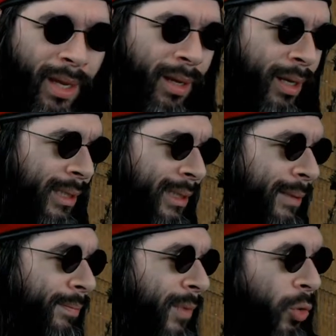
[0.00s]

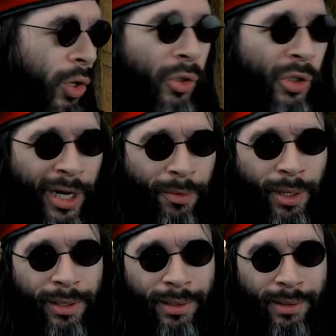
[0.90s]
or contract
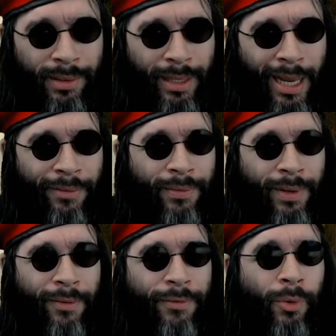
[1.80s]
workers, have
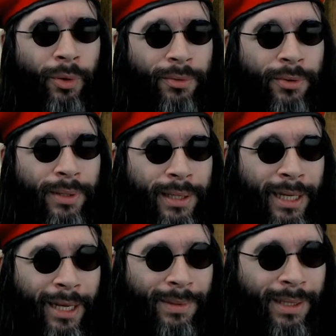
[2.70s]
fallen through the
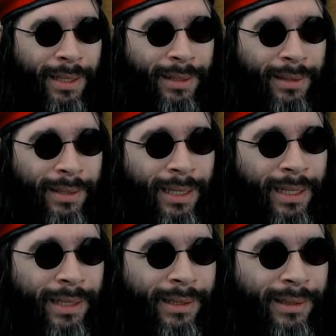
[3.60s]
gaps here,
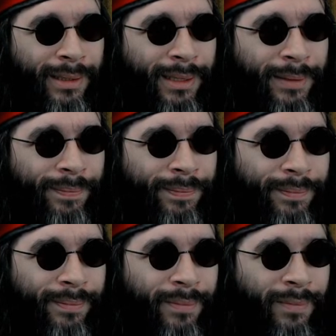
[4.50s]
and
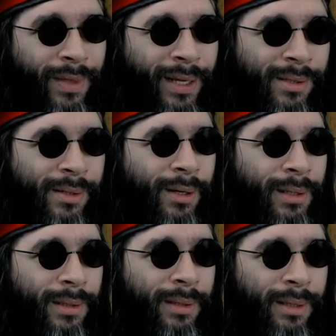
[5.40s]
they're
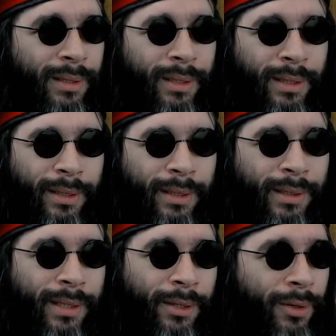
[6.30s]
stuck.
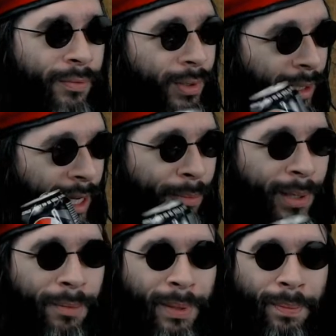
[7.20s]
So if you can help
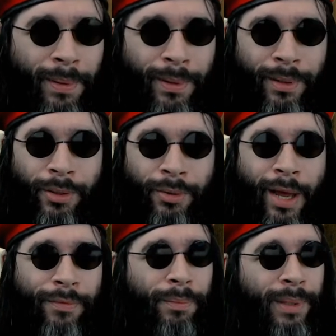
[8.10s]
out people who
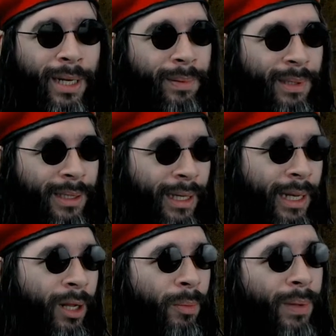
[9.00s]
haven't been able to get
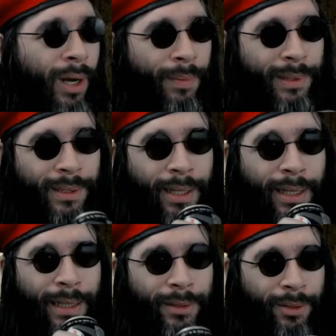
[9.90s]
help, I would
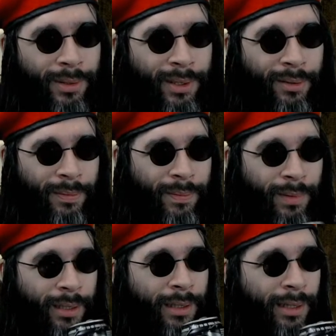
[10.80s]
say do so.
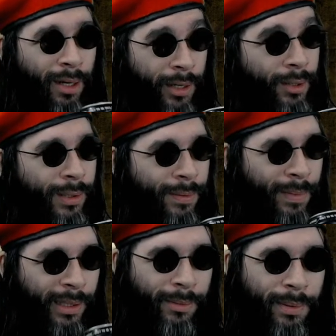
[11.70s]
Luckily, I got some
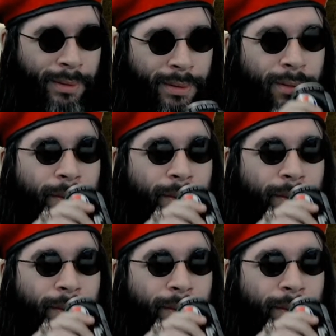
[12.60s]
help. So,